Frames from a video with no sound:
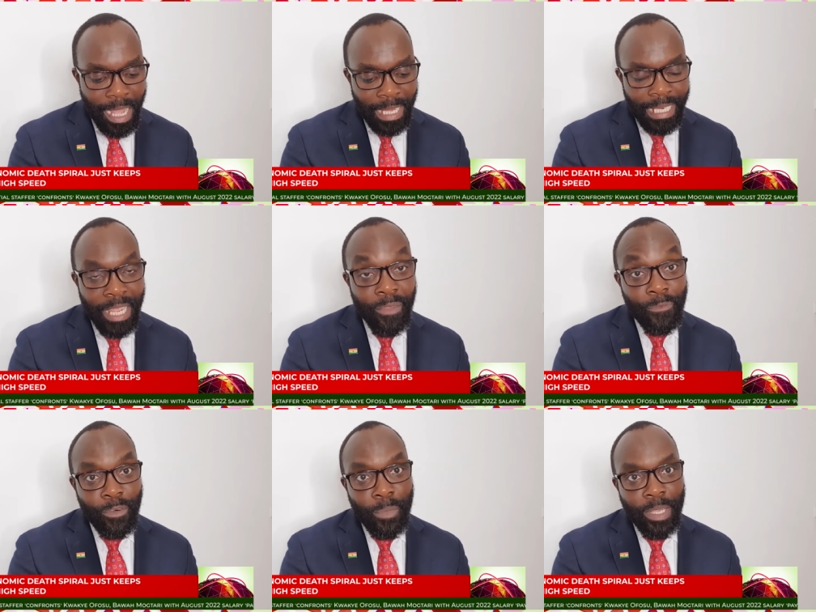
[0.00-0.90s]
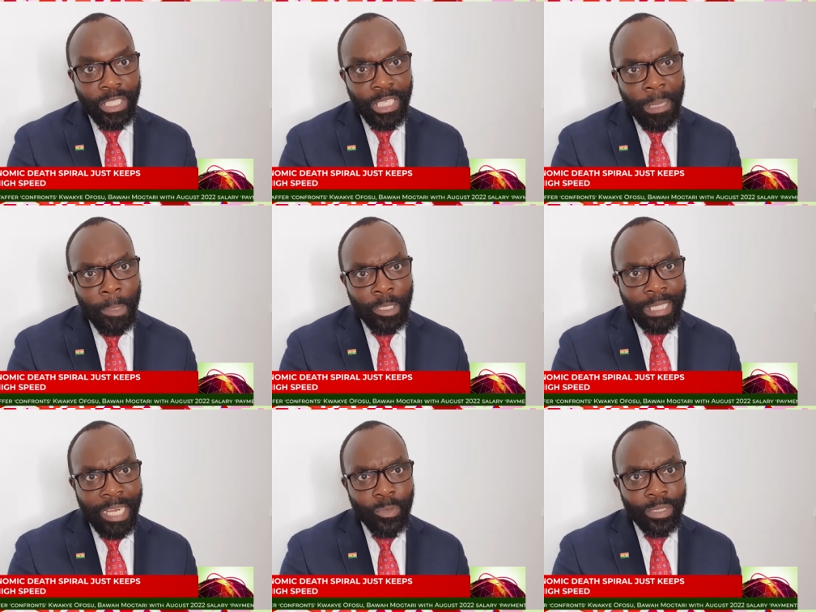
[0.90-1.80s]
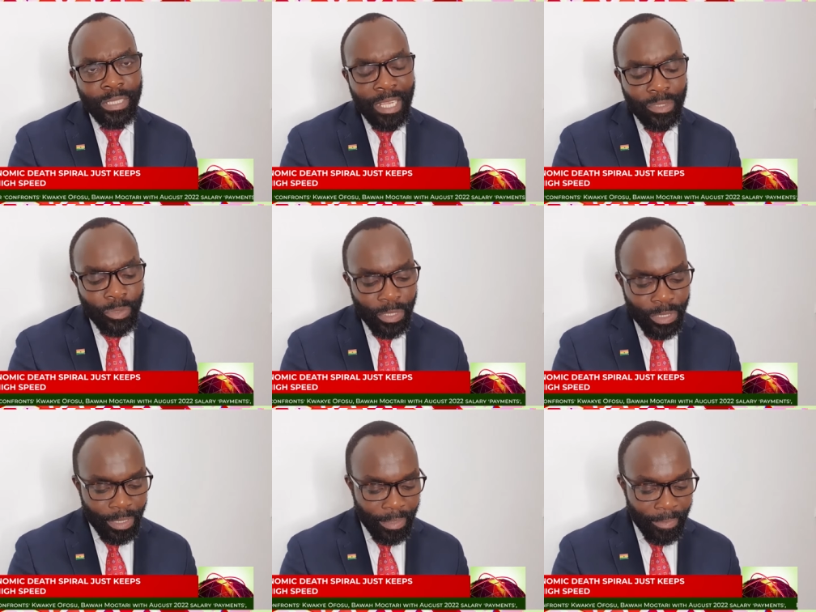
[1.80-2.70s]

and information about third world countries